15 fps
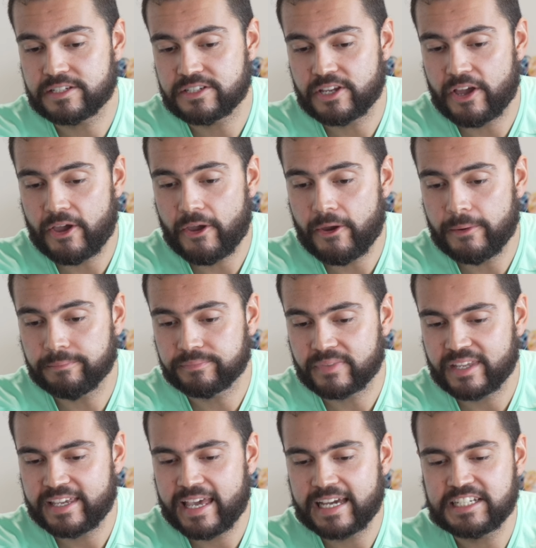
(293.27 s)
So
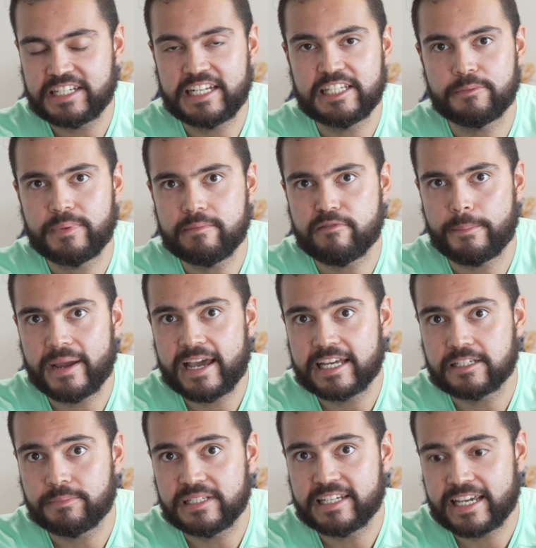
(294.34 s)
yeah, she needs to be prepared
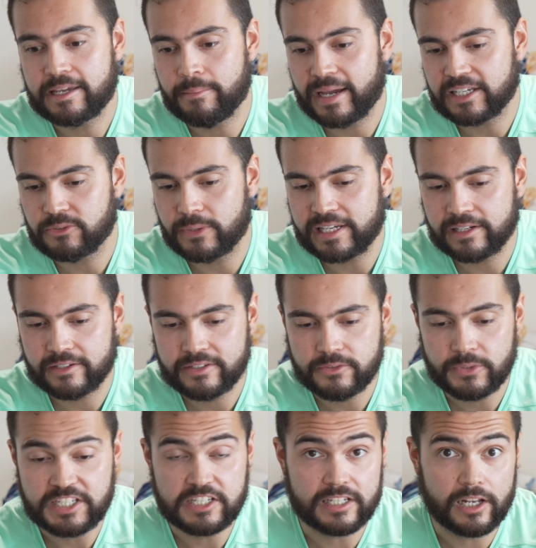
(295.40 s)
to be taken back to England,
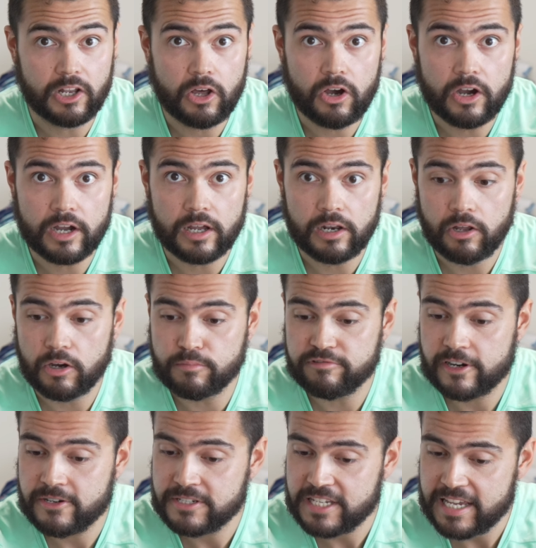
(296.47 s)
which is a long, long
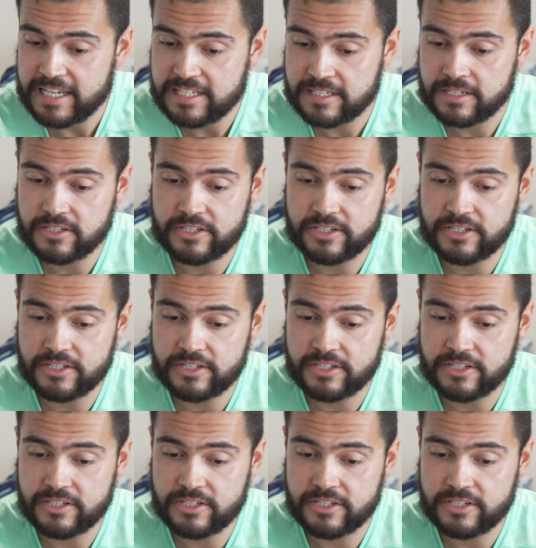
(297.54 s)
process.